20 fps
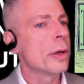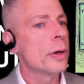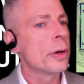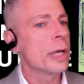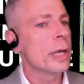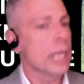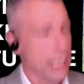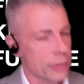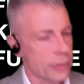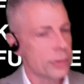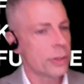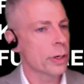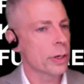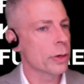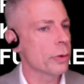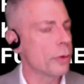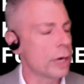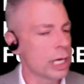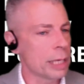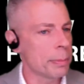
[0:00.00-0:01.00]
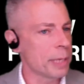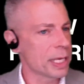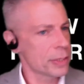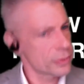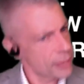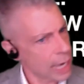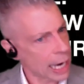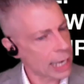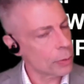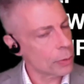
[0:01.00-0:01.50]
Is there going to be a
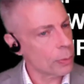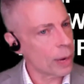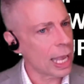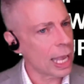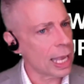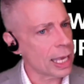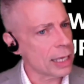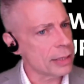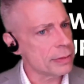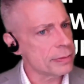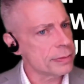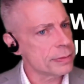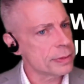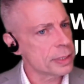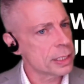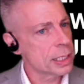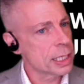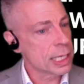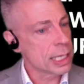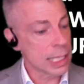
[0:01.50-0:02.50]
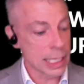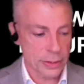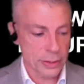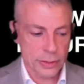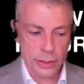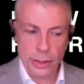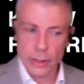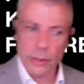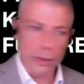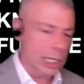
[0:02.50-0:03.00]
second wave? Is
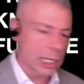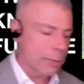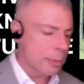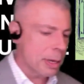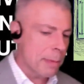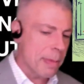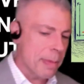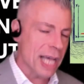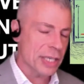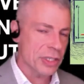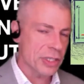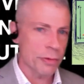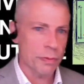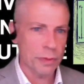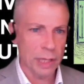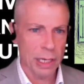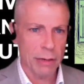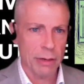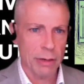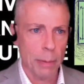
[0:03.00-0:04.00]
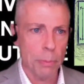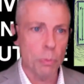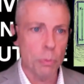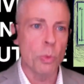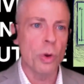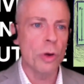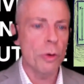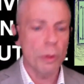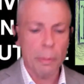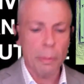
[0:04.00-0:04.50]
there going to be a massive flare-up?
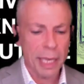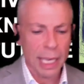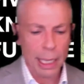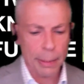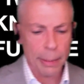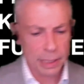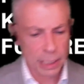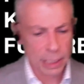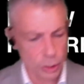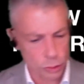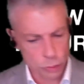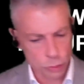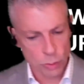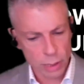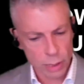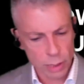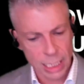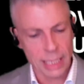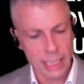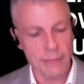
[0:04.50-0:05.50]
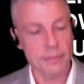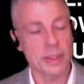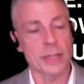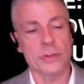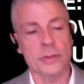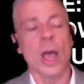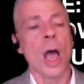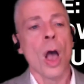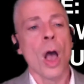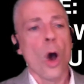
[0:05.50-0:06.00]
Will we be able to control any of this?
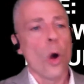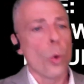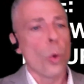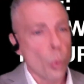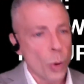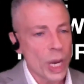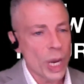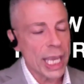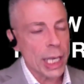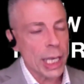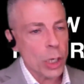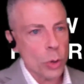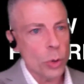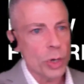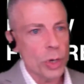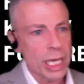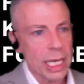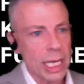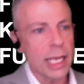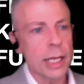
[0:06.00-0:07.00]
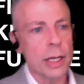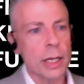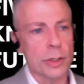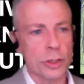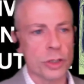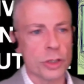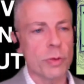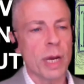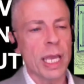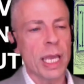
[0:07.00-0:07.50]
We could, in
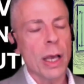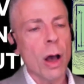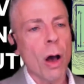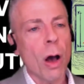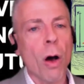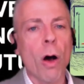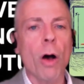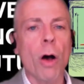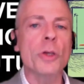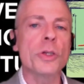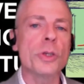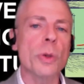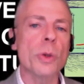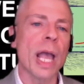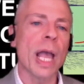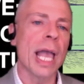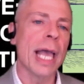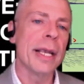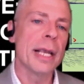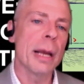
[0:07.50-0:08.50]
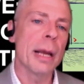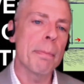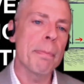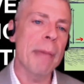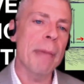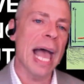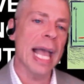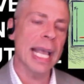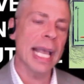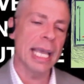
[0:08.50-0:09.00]
Australia, also end up
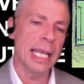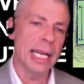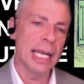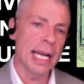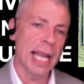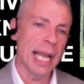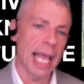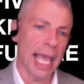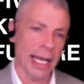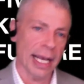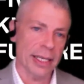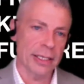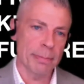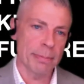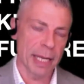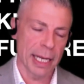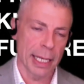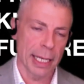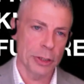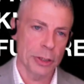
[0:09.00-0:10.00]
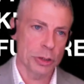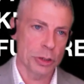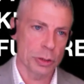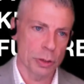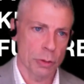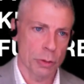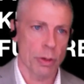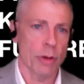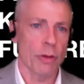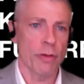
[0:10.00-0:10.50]
back in an exponential
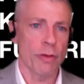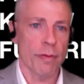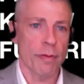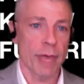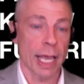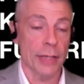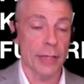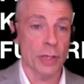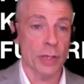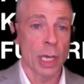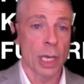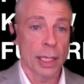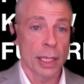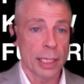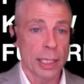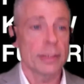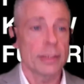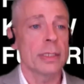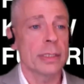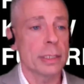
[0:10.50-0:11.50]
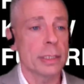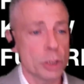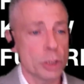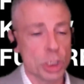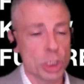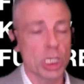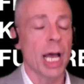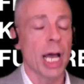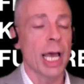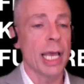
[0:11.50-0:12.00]
growth phase. This is a
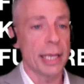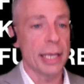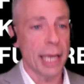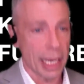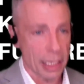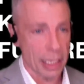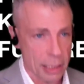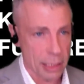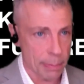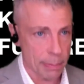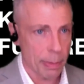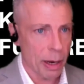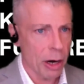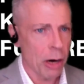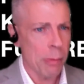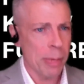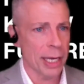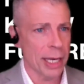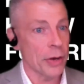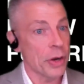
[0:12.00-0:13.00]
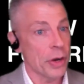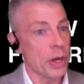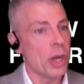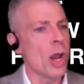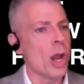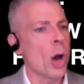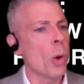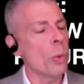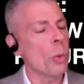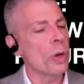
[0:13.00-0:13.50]
giant experiment.
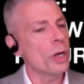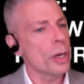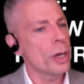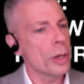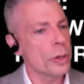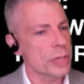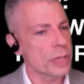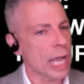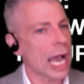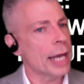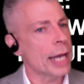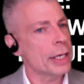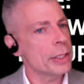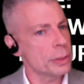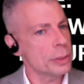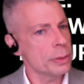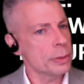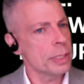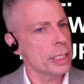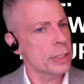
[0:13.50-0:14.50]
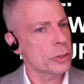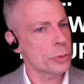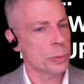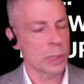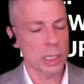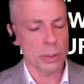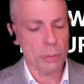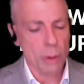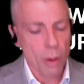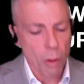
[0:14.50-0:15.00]
No one knows how to do this. We
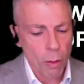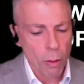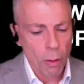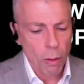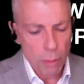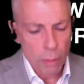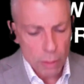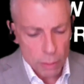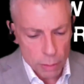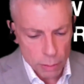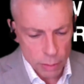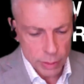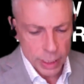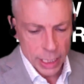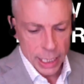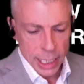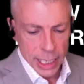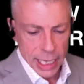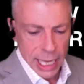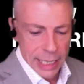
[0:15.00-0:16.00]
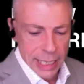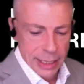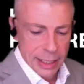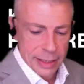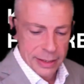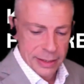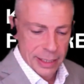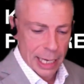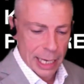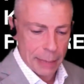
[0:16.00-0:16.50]
are all learning it at the
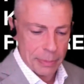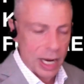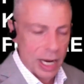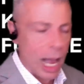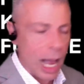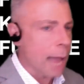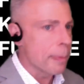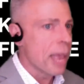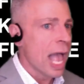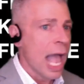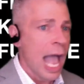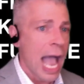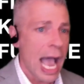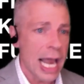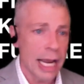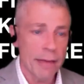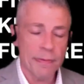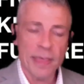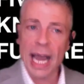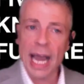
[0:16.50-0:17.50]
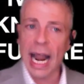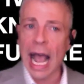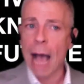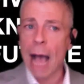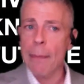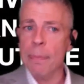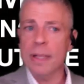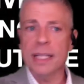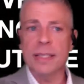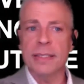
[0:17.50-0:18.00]
same time. And if that
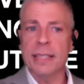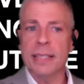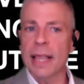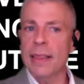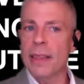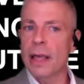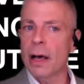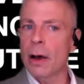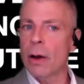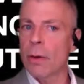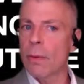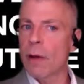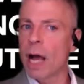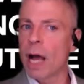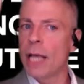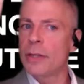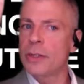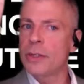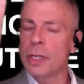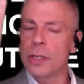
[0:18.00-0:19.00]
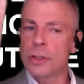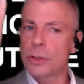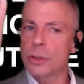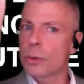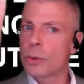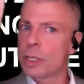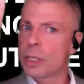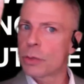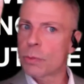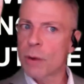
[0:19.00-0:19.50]
happens, then the horizon is
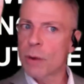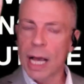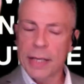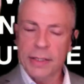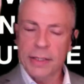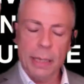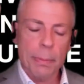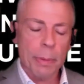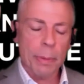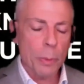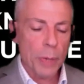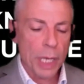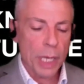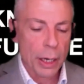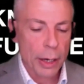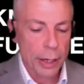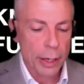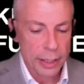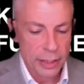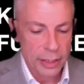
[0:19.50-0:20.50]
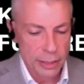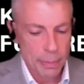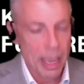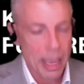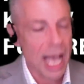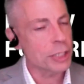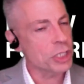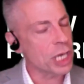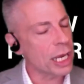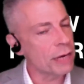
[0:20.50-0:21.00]
going to rise up and we are going to
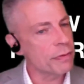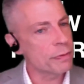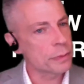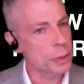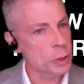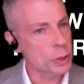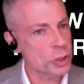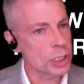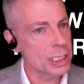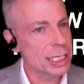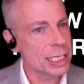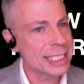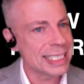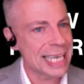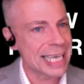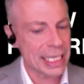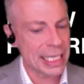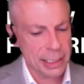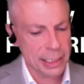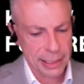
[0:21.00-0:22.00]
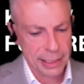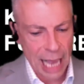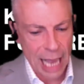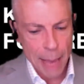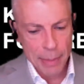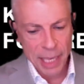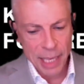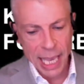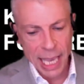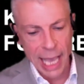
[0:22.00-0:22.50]
smash headfirst into dense time
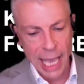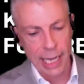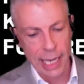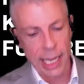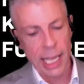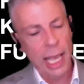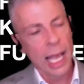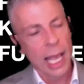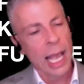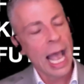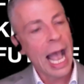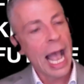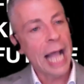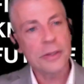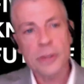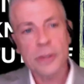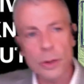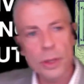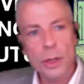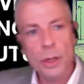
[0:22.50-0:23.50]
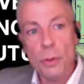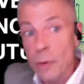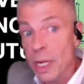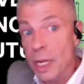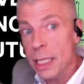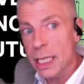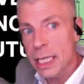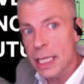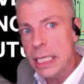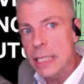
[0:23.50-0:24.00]
again. And so there
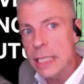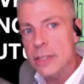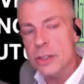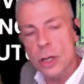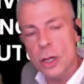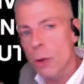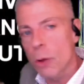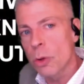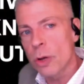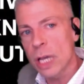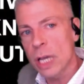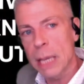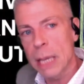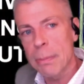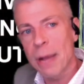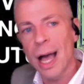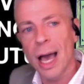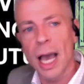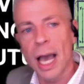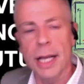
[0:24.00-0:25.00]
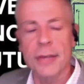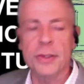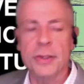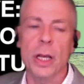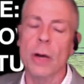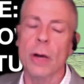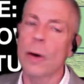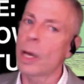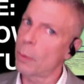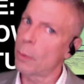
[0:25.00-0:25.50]
really is no looking behind us and
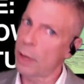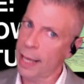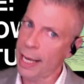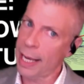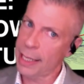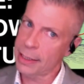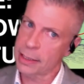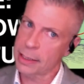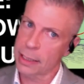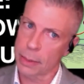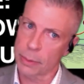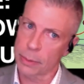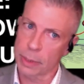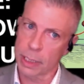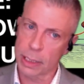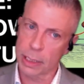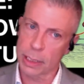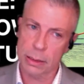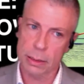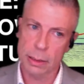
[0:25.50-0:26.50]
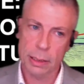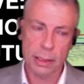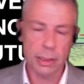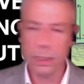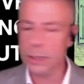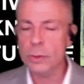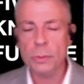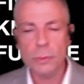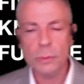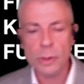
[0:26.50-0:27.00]
going, well, that's done with. It
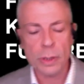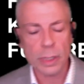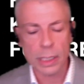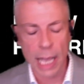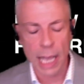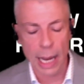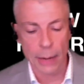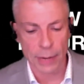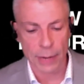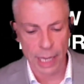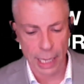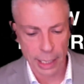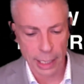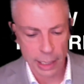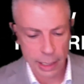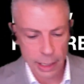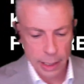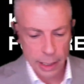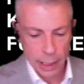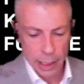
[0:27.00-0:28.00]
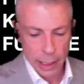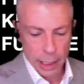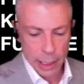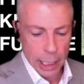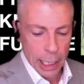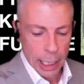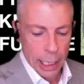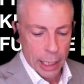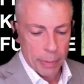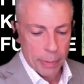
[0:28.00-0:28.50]
doesn't work that way.
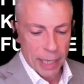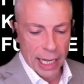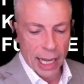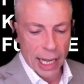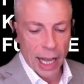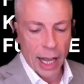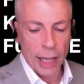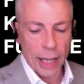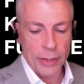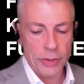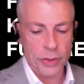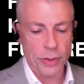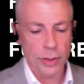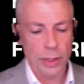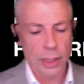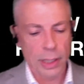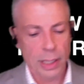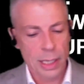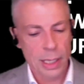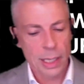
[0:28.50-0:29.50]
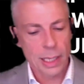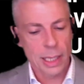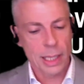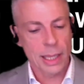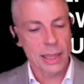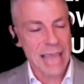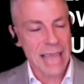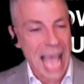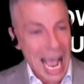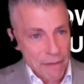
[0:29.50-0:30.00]
Because
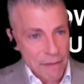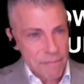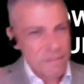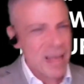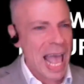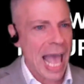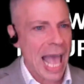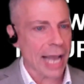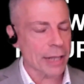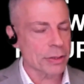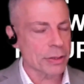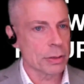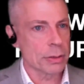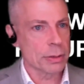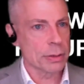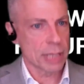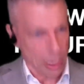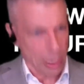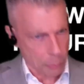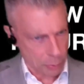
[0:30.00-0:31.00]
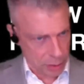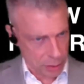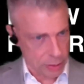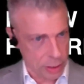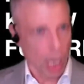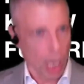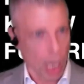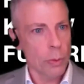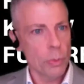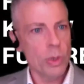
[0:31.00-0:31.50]
that fact that we're
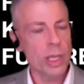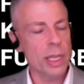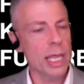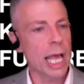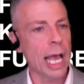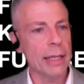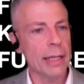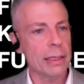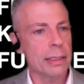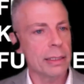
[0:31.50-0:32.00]
done with that